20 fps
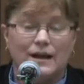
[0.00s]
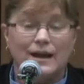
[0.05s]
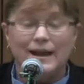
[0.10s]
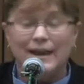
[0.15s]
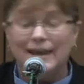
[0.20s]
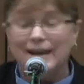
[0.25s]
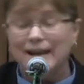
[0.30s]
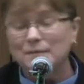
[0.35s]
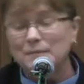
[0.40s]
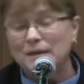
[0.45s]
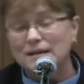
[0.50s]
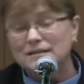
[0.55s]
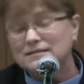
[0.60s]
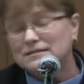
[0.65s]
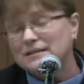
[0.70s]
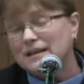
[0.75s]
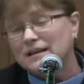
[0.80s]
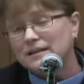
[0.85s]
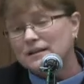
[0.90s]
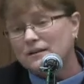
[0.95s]
And I'm not
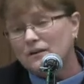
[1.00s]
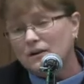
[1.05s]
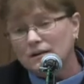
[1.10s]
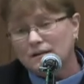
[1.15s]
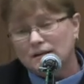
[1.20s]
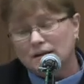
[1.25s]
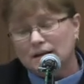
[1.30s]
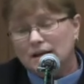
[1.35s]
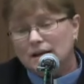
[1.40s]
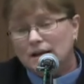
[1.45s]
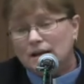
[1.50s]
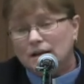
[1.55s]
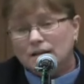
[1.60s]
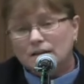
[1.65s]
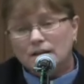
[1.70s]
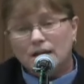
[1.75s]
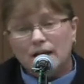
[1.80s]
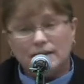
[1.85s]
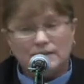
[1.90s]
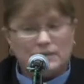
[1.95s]
saying there aren't
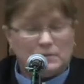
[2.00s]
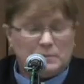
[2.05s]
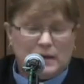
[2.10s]
lots